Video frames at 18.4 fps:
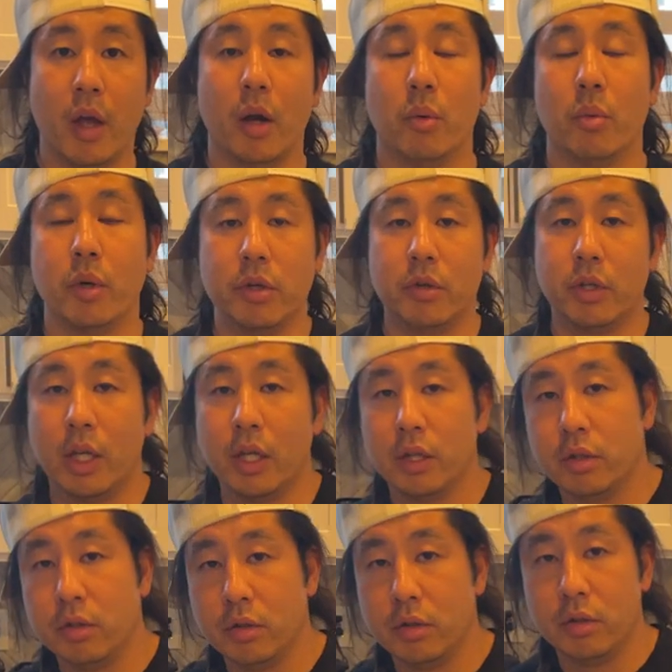What you can
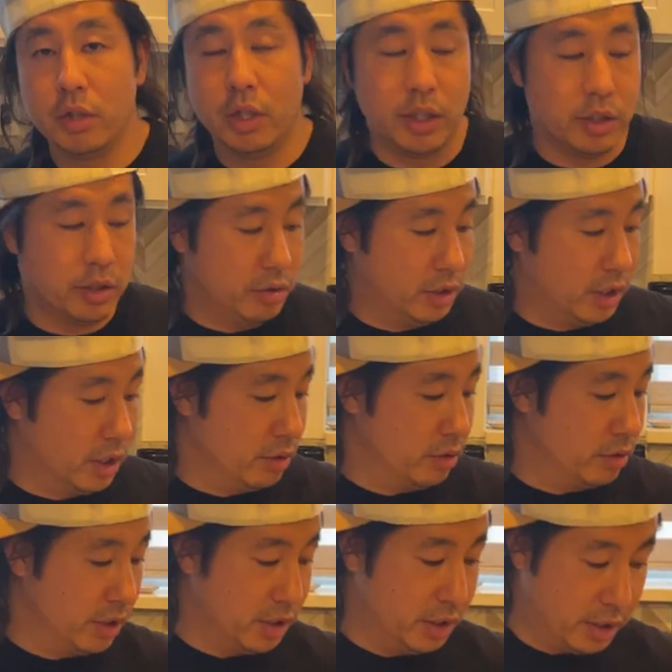do is you can
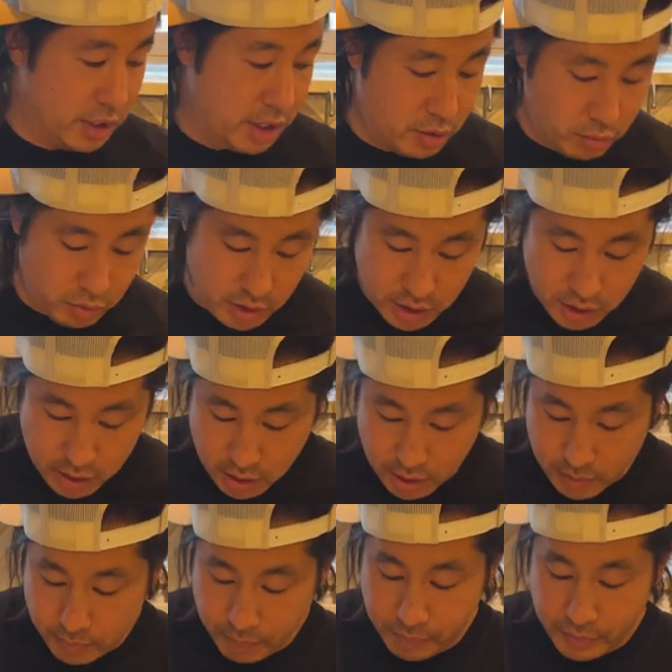use the
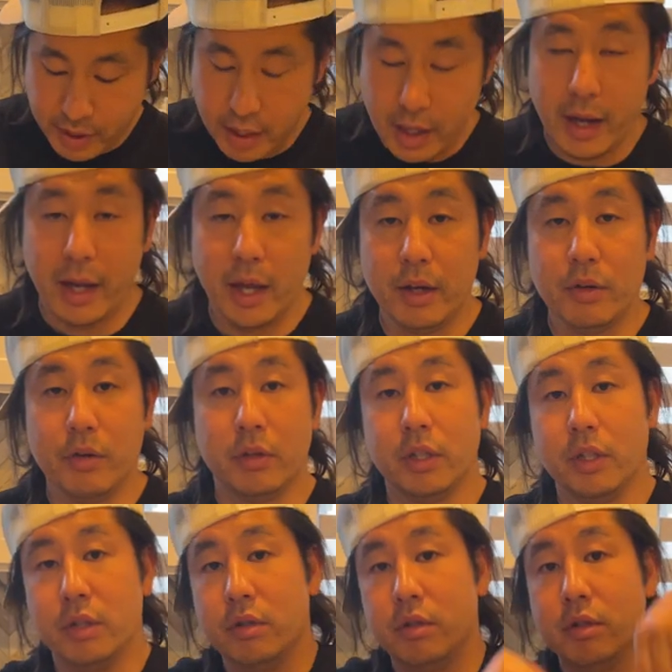seaweed and you can
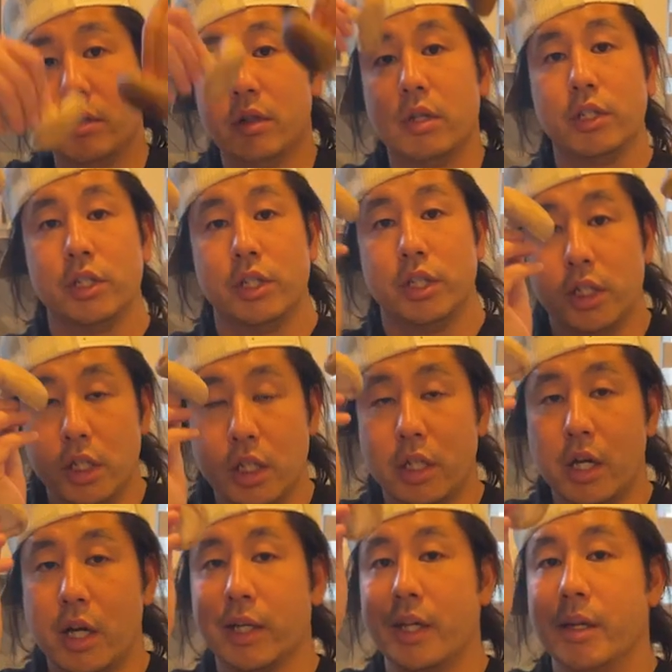use
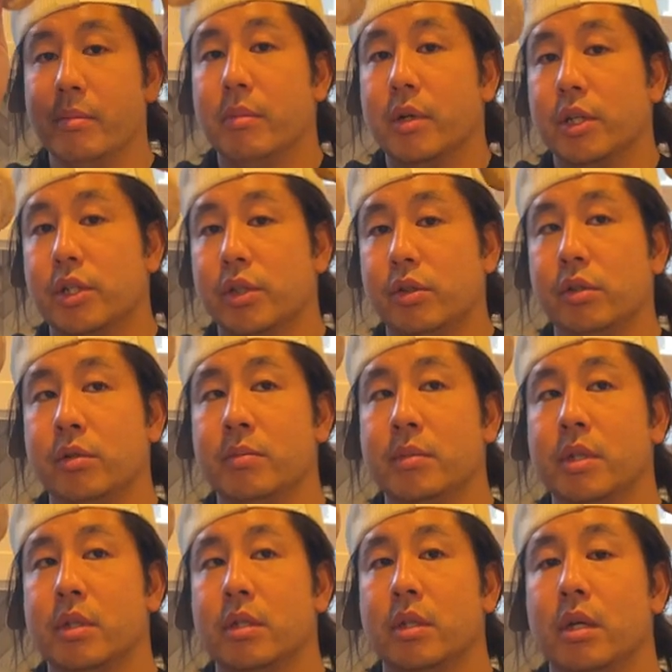shiitake
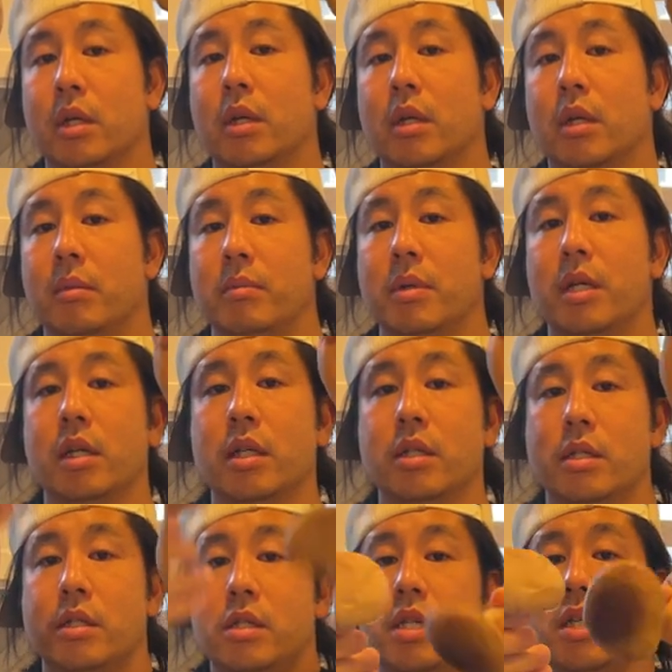mushrooms
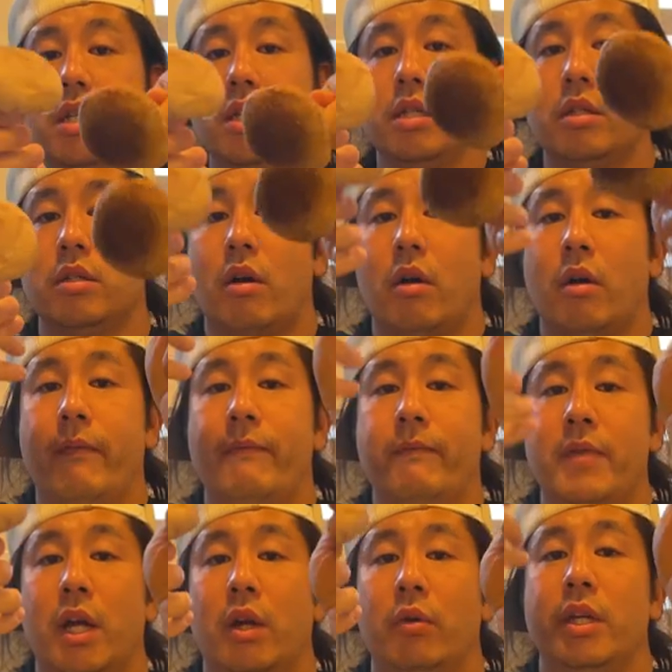because these are
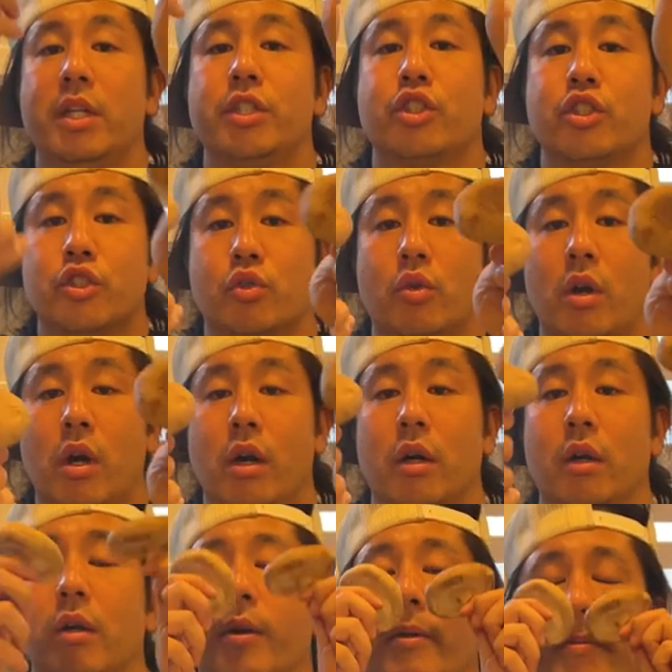very
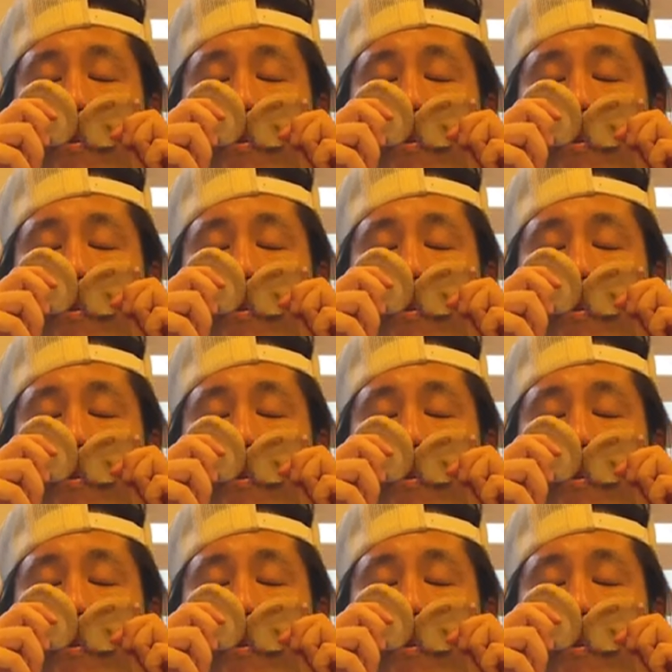strong.